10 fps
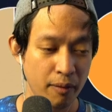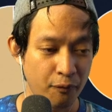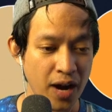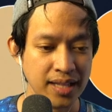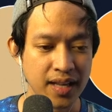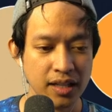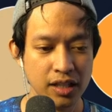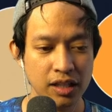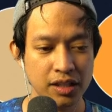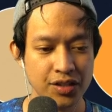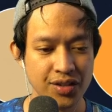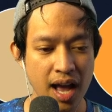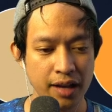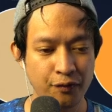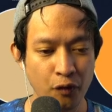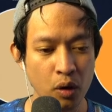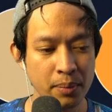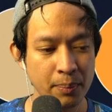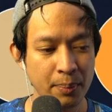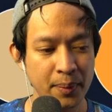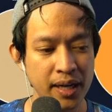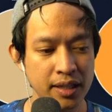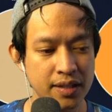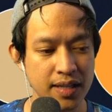Friends on the Other Side, 4 Be Prepareds,